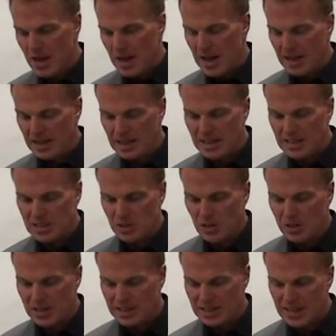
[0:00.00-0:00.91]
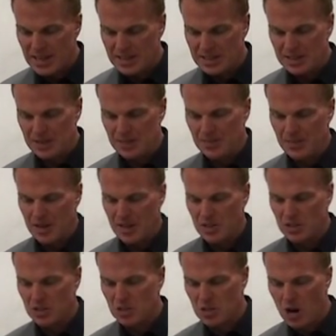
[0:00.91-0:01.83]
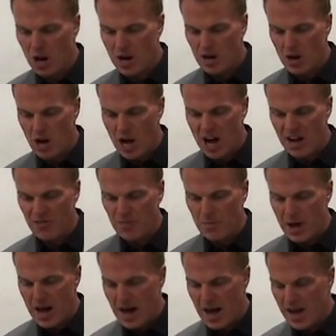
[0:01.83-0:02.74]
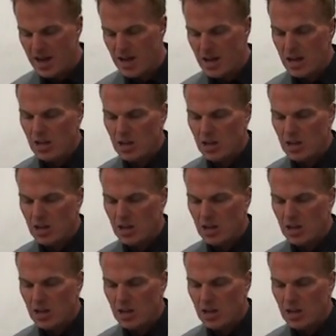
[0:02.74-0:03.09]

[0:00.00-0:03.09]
And let's look at this and start off by